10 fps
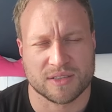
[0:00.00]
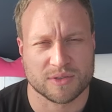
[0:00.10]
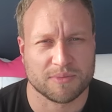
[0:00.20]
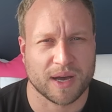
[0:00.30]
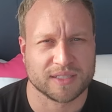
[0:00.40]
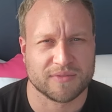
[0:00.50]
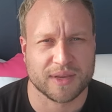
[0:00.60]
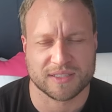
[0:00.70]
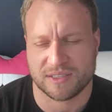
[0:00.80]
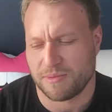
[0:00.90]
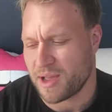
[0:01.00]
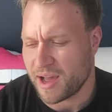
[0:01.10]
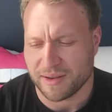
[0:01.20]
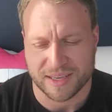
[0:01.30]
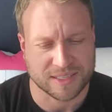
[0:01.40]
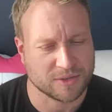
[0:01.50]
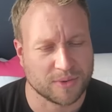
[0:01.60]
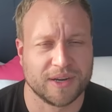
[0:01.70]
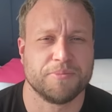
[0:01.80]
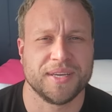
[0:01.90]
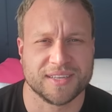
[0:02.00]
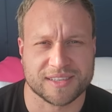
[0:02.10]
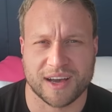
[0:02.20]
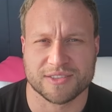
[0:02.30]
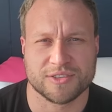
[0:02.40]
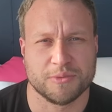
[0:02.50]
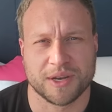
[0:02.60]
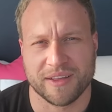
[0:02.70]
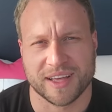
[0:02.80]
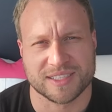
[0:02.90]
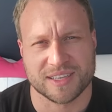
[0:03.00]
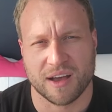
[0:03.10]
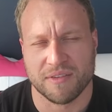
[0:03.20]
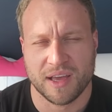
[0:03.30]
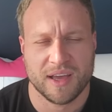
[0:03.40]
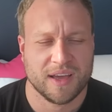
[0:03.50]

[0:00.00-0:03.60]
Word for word: There was a positive message behind it because I was wearing a penis costume and all that stuff.